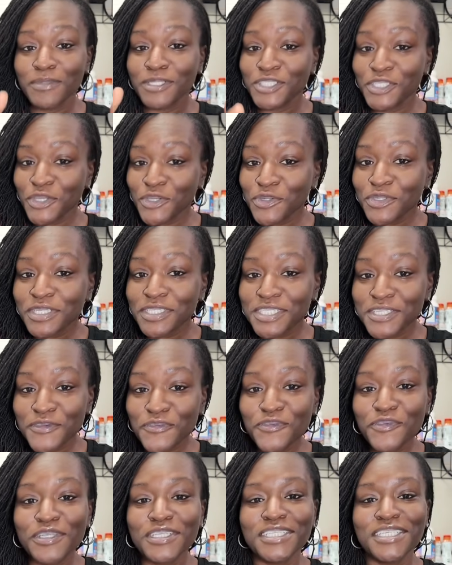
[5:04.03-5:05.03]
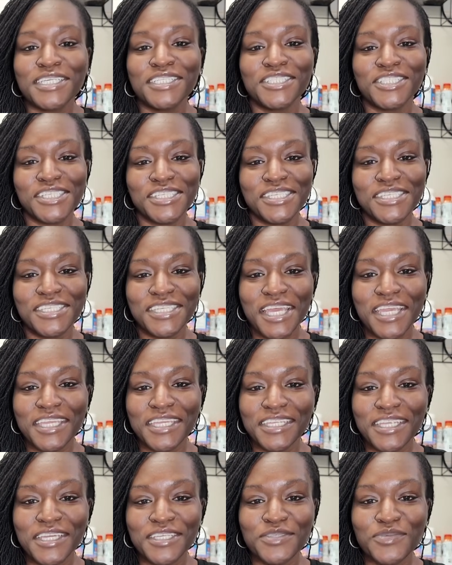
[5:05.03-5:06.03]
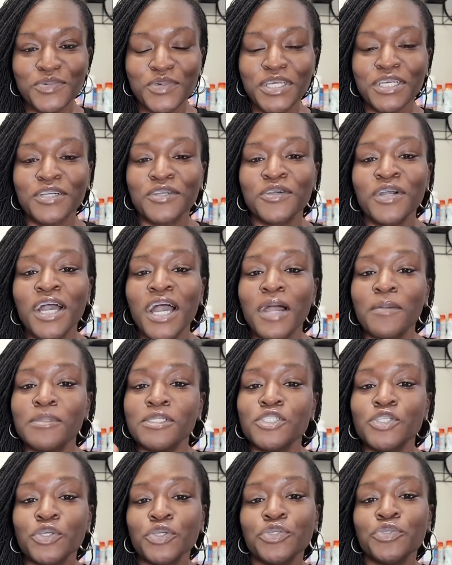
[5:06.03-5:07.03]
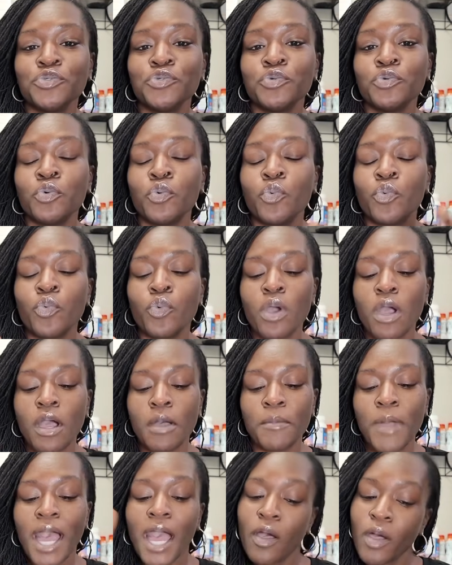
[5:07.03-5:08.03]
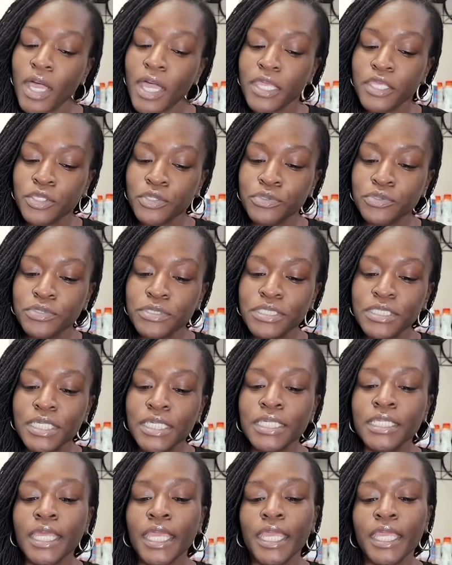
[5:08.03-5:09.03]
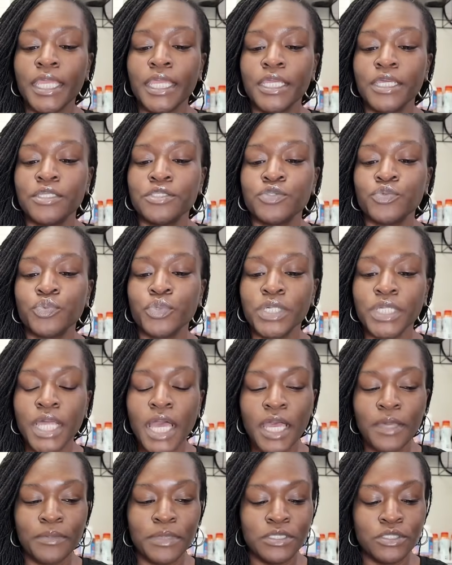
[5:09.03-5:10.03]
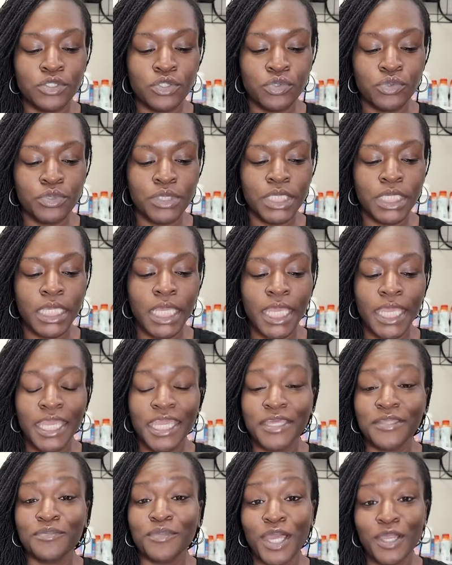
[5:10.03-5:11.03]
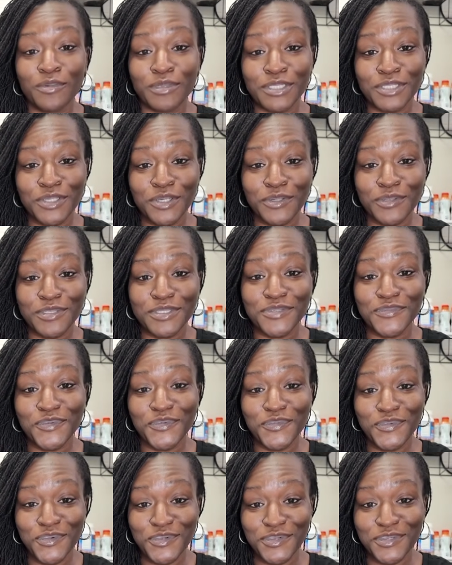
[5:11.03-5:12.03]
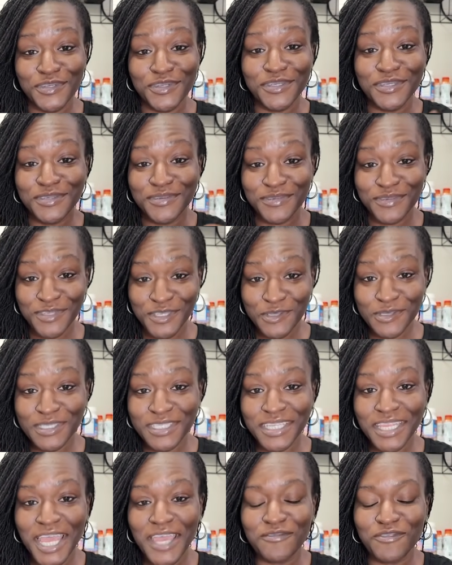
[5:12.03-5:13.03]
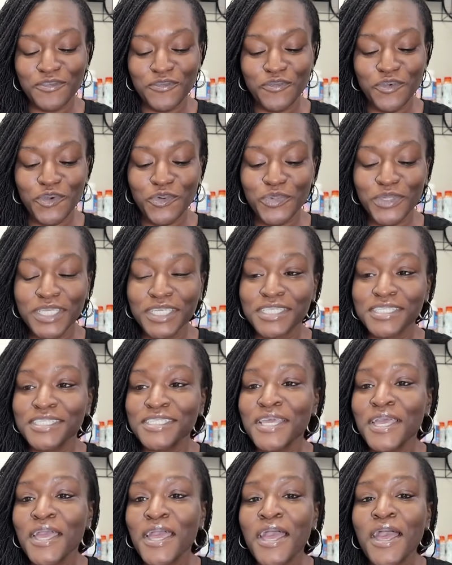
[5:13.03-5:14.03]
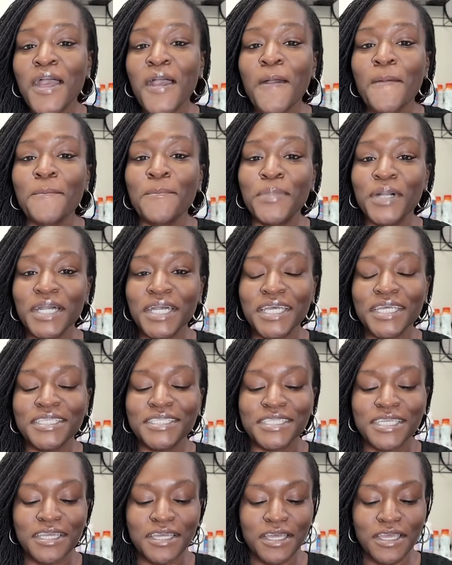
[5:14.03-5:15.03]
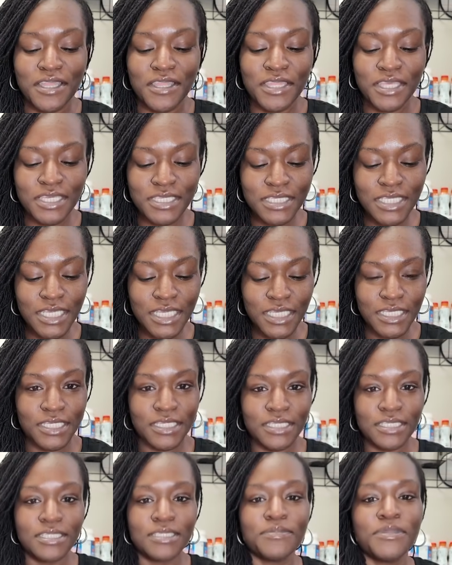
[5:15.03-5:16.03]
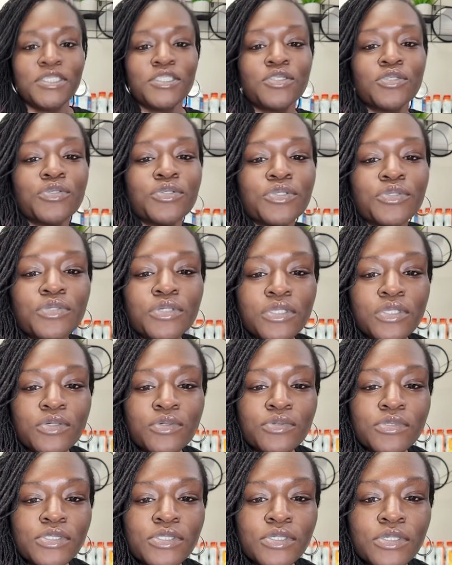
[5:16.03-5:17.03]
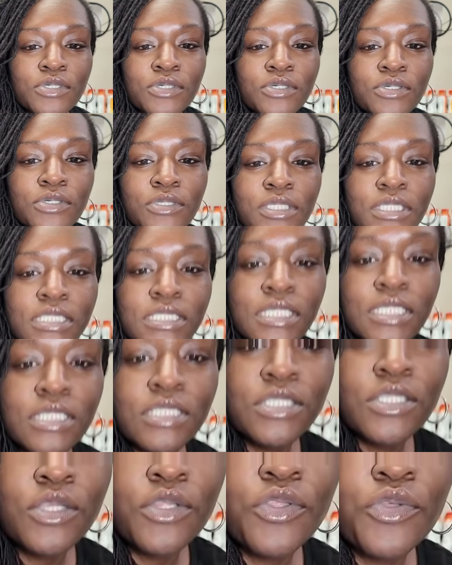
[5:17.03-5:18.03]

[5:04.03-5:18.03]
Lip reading: going to show you the difference in just a second as well. I'm going to show you how I used it and what I've been doing and my results for using it after 4 weeks. But this is, let me show you closer. This is the